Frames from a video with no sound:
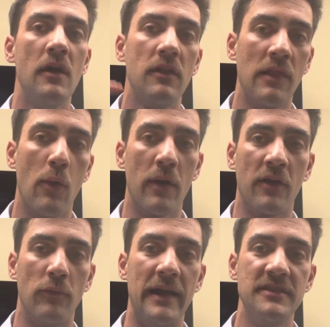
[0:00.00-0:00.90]

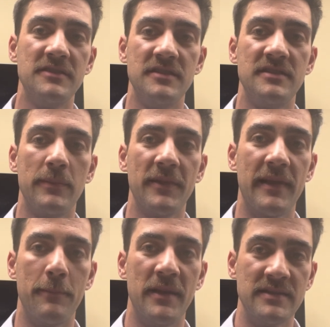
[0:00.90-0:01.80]
lowering rates to
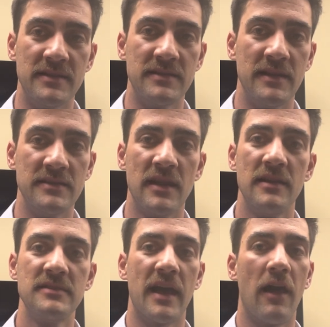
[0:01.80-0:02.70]
stimulate businesses
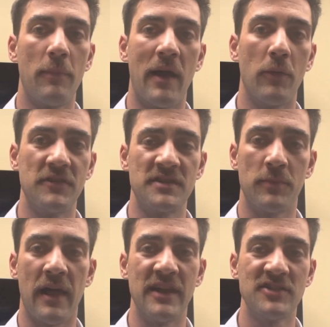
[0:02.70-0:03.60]
to help out with the
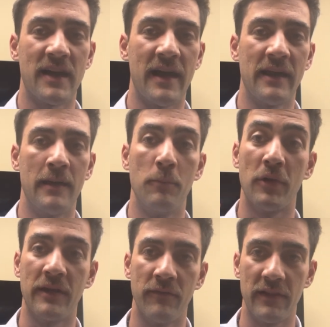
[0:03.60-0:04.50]
supply side and
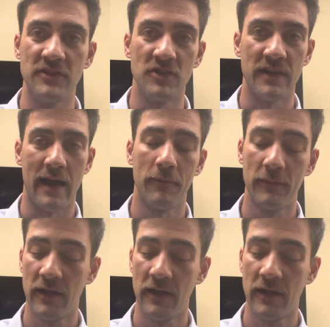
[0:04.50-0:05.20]
bring inflation down.